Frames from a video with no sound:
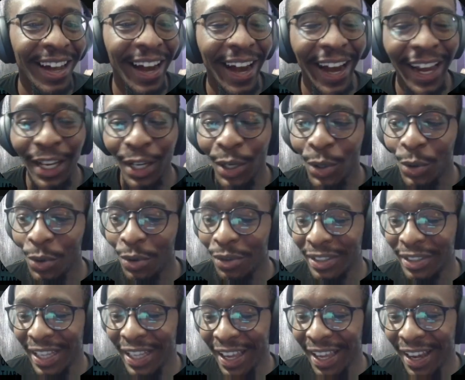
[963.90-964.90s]
Hailo
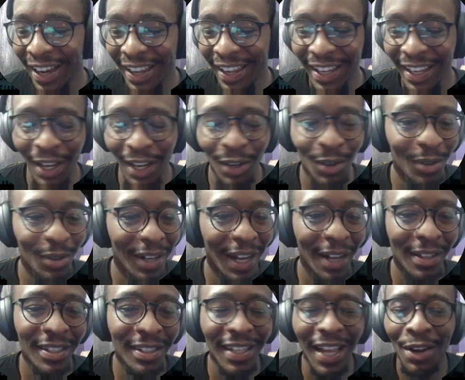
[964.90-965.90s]
AI.
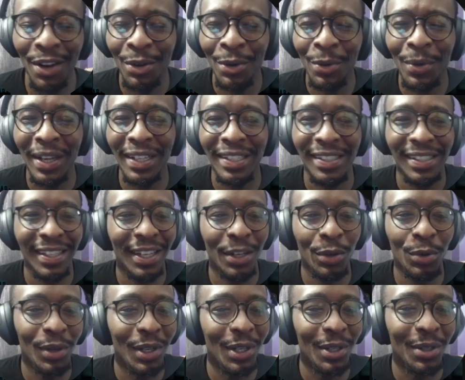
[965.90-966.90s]
I don't know why I say
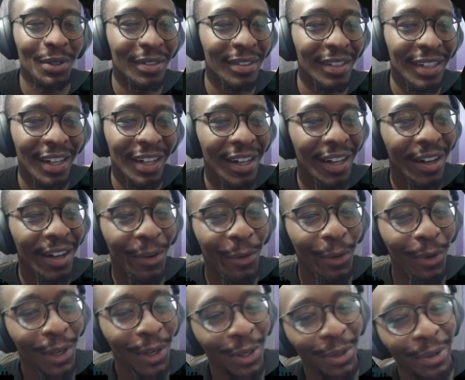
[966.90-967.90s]
Julio,
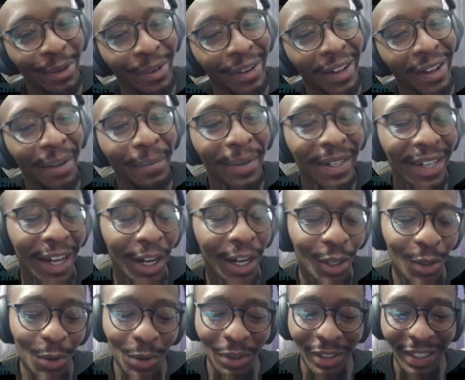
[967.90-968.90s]
but
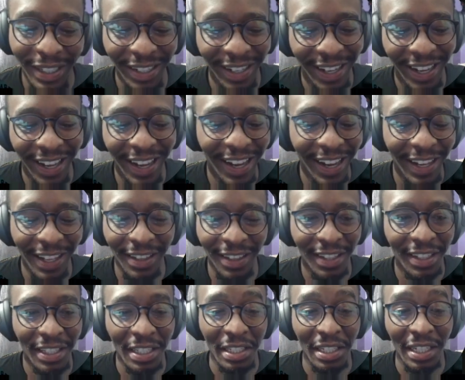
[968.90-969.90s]
Hailo AI. I
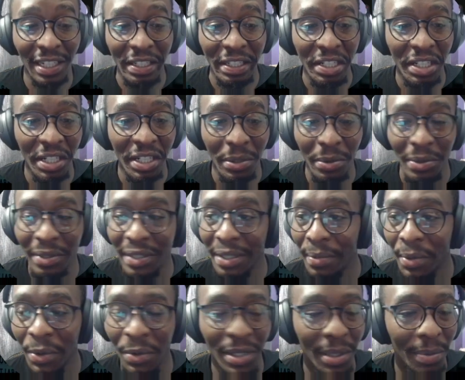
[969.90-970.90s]
think this is like Chinese or
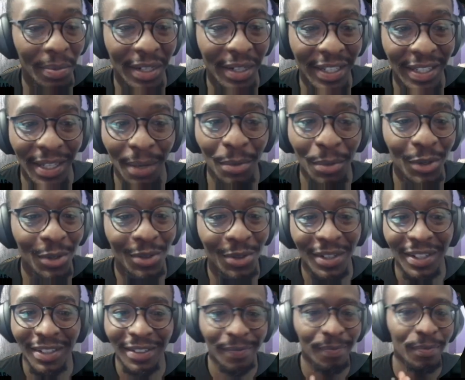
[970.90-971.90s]
something, or Japanese. I'm not
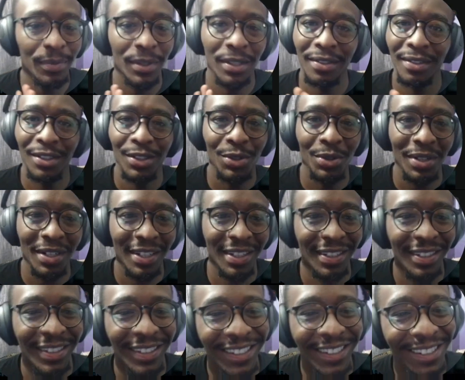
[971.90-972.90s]
sure.
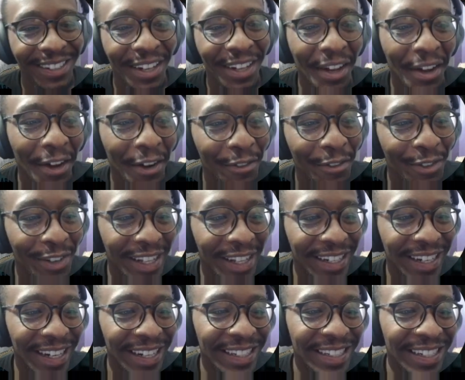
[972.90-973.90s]
Sorry for
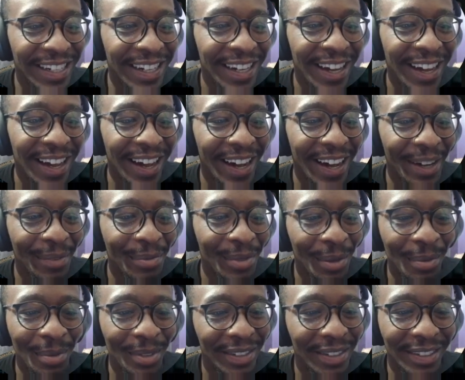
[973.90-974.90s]
that culture.
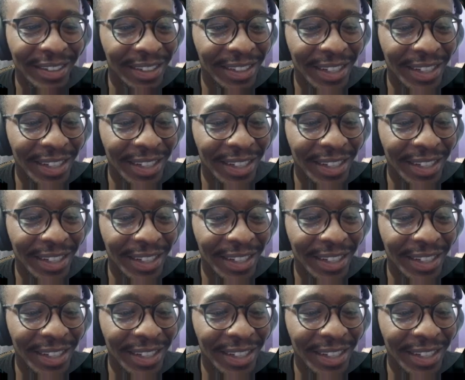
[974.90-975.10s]
I'm